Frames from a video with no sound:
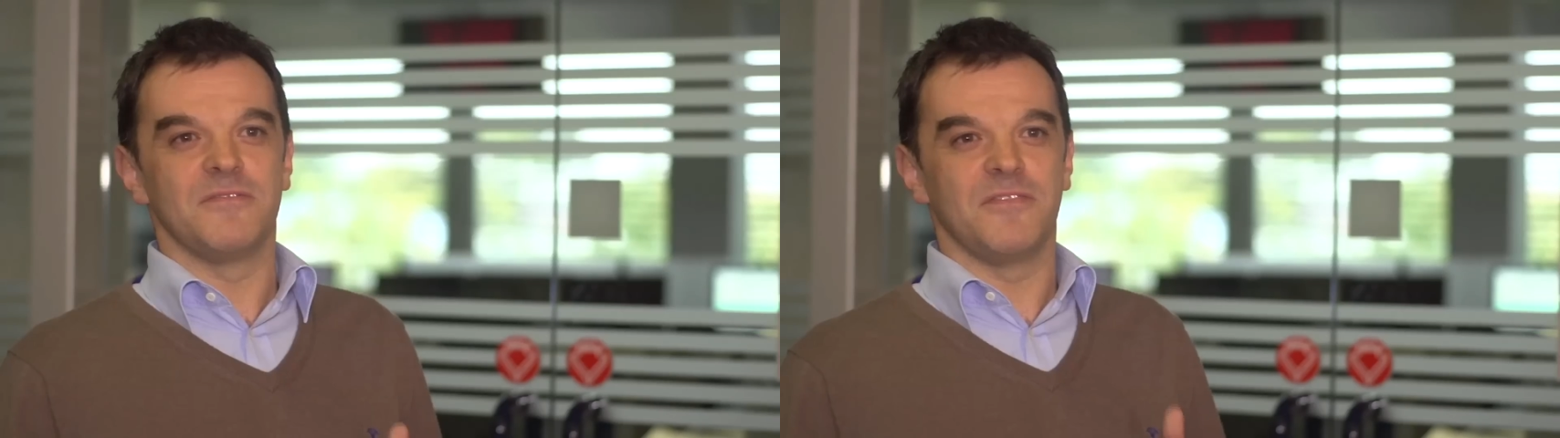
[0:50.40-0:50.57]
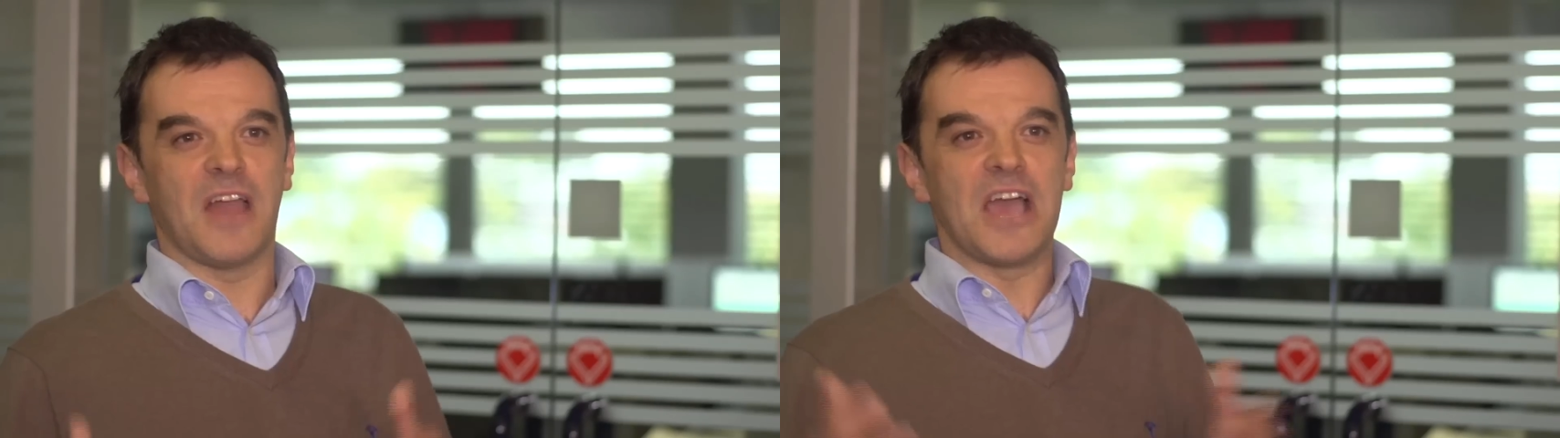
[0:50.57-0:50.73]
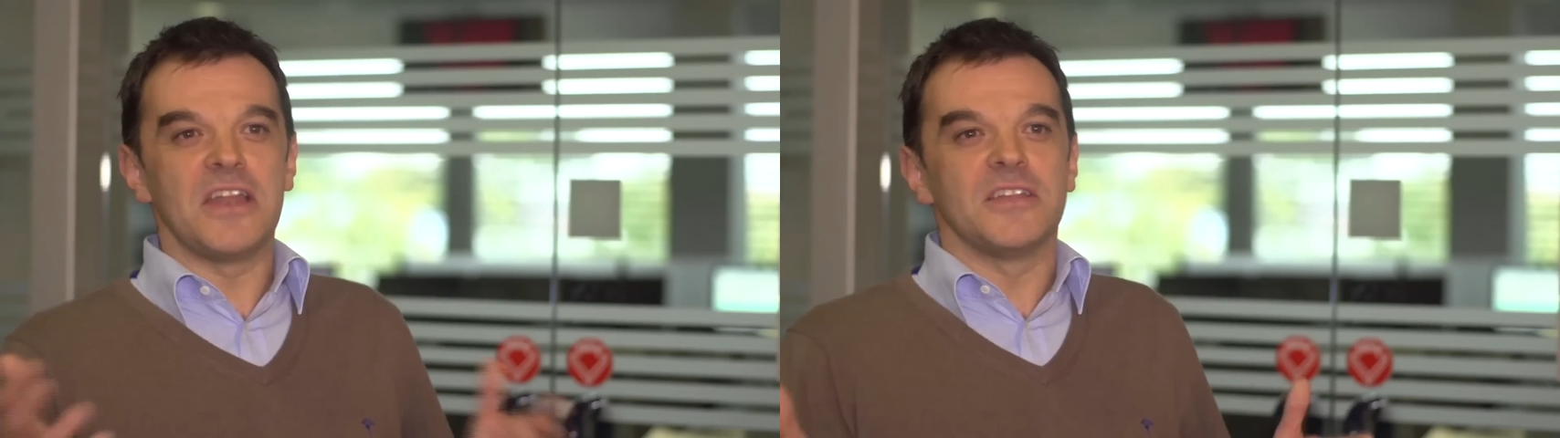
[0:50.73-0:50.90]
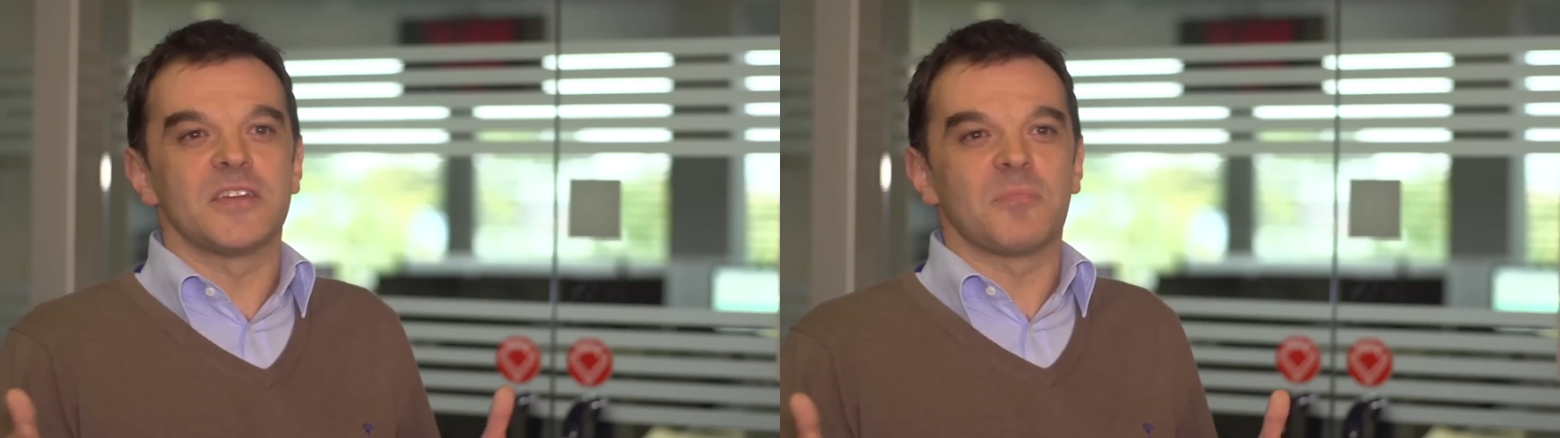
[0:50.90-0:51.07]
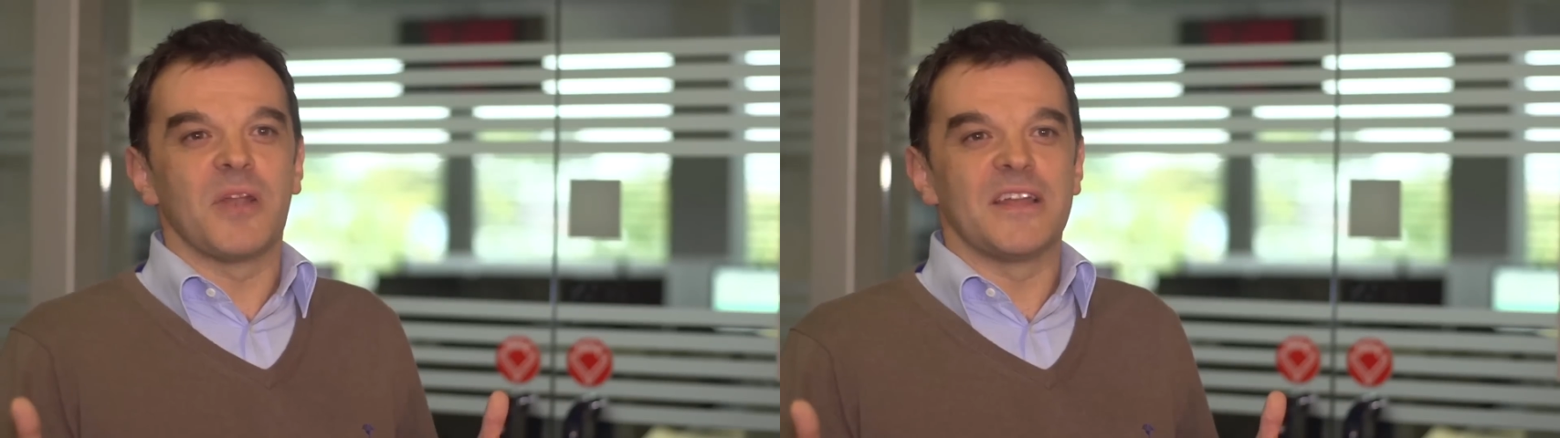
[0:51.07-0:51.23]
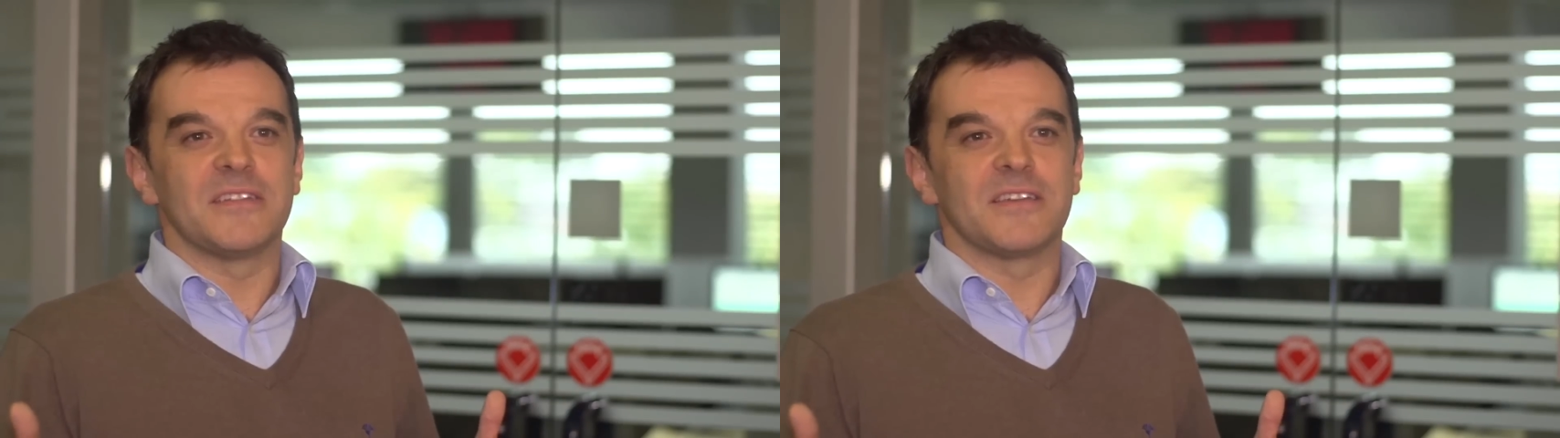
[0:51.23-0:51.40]
Flying an
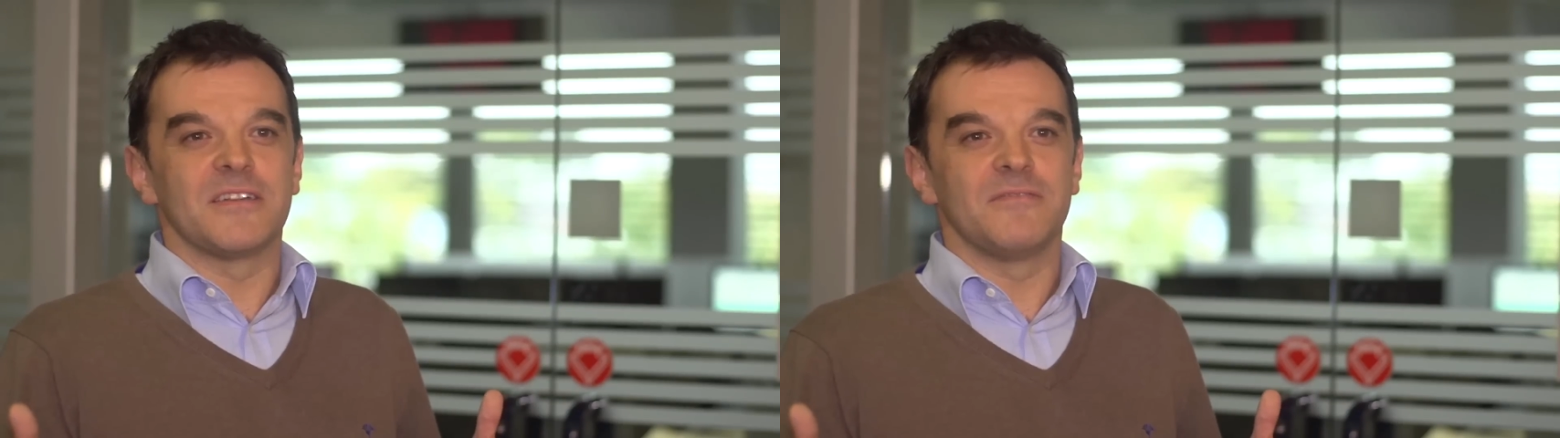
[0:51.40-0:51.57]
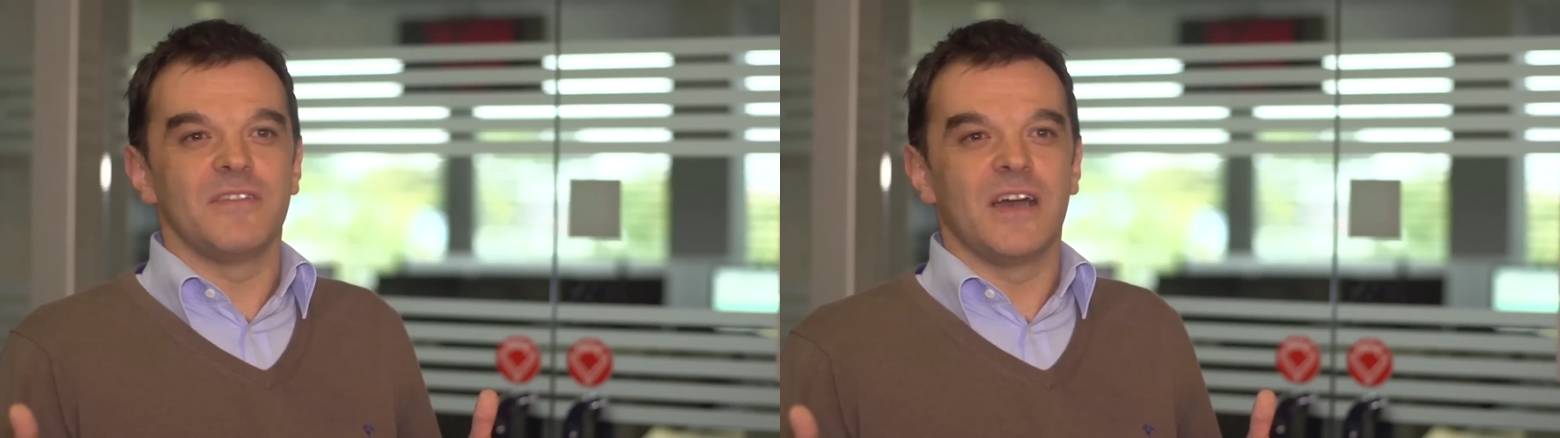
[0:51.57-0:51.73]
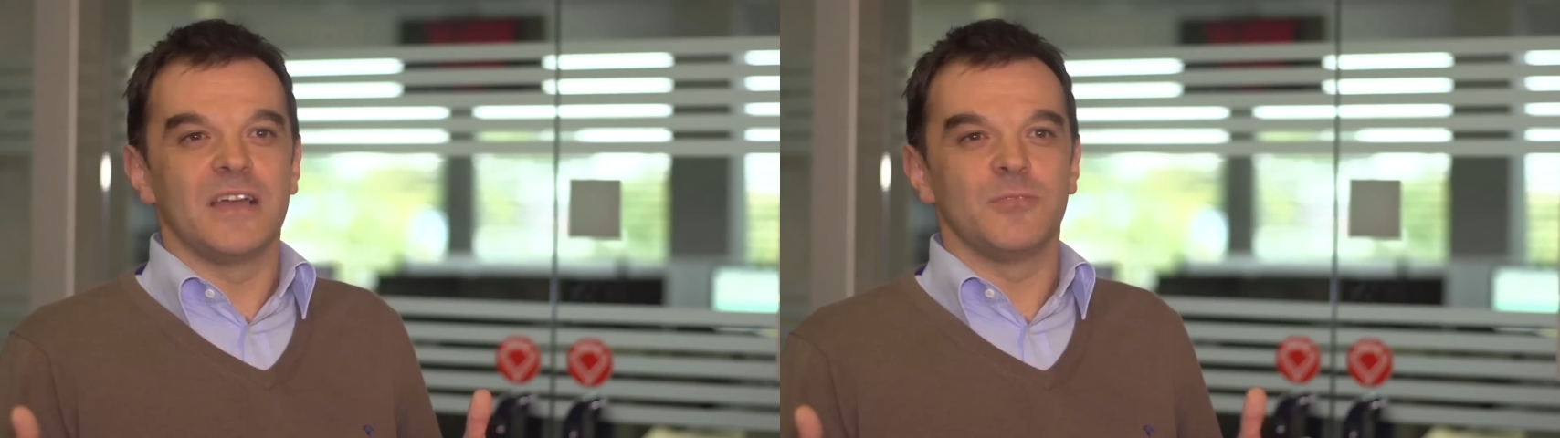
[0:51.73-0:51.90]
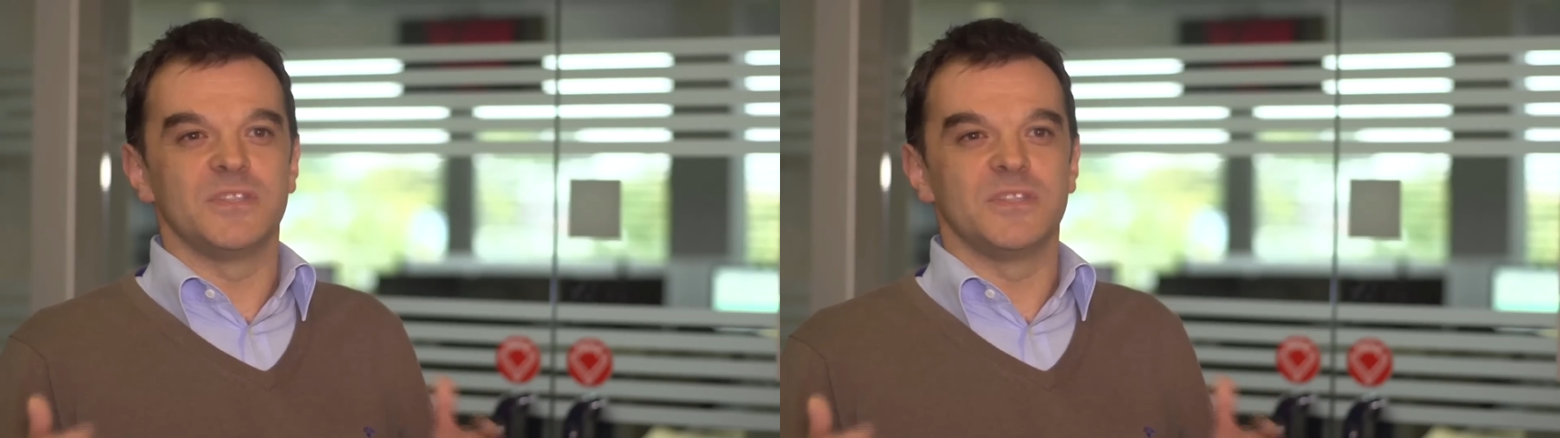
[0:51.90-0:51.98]
interplanetary flight